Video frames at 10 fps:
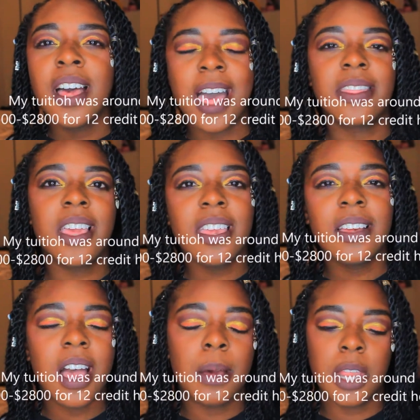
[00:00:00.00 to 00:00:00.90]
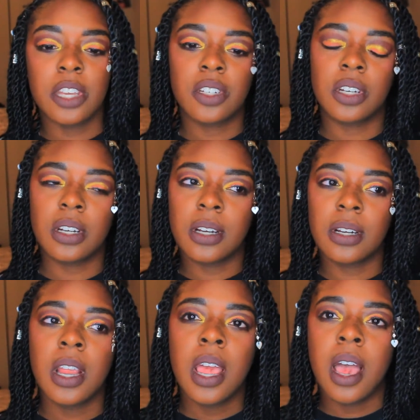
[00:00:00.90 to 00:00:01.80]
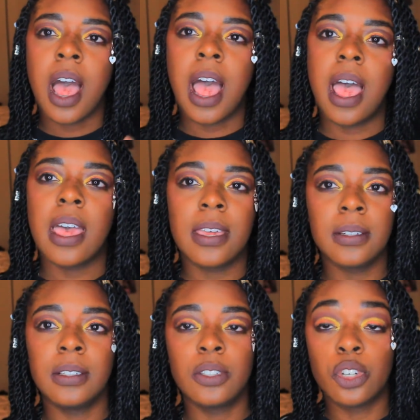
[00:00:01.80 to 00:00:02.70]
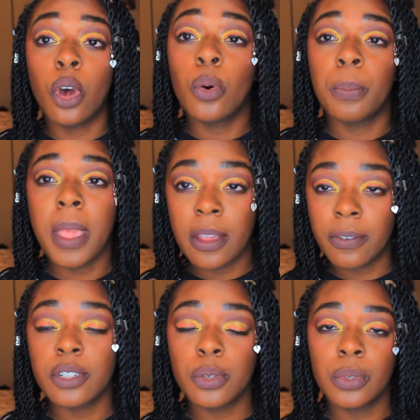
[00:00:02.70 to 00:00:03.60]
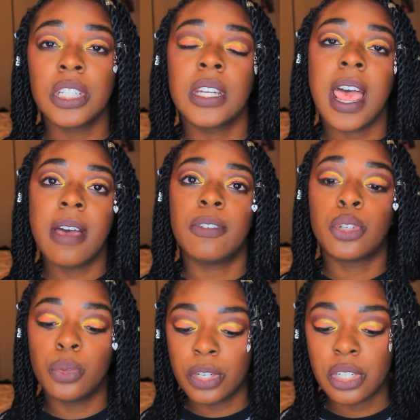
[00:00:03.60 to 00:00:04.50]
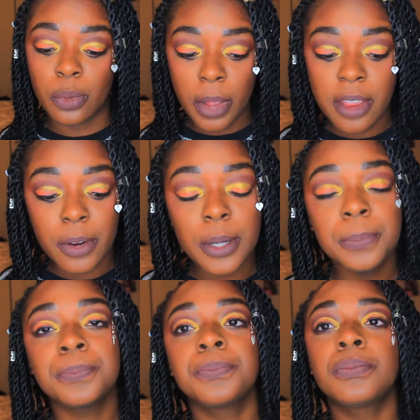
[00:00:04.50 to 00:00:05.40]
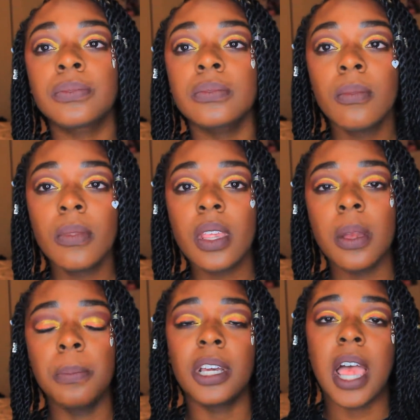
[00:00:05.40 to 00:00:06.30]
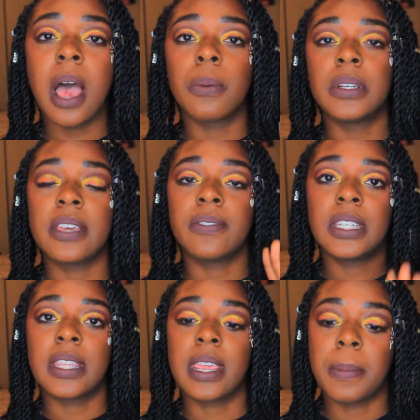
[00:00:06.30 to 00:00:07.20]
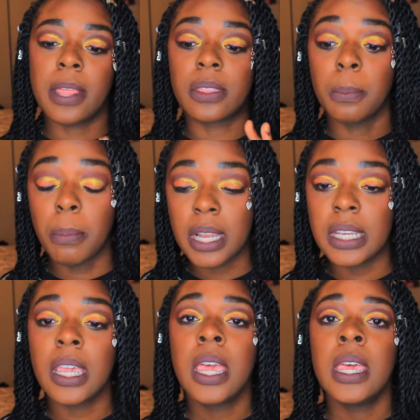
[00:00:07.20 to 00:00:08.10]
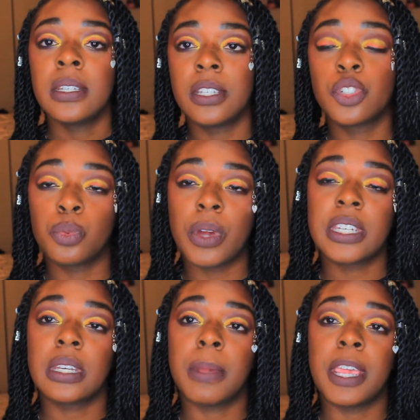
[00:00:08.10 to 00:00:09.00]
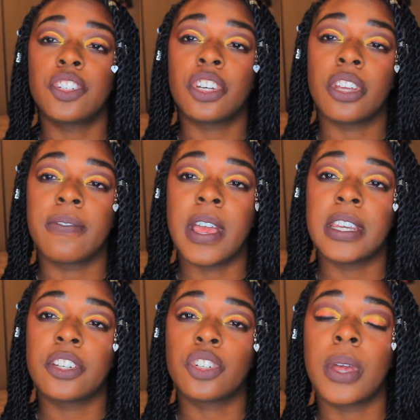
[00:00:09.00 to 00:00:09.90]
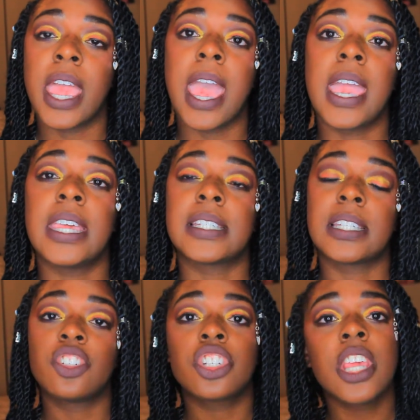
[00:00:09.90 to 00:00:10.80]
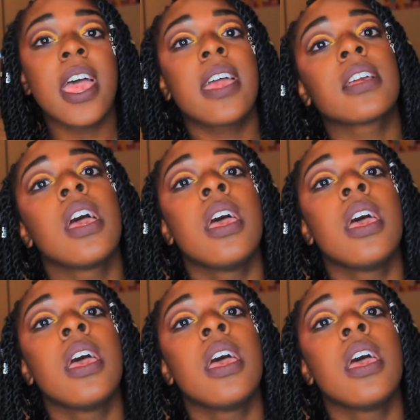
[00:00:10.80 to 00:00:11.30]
I think, I'm not sure. I don't pay for tuition. I have a tuition waiver. But I would definitely think about the money situation. Make sure your financial aid is in check.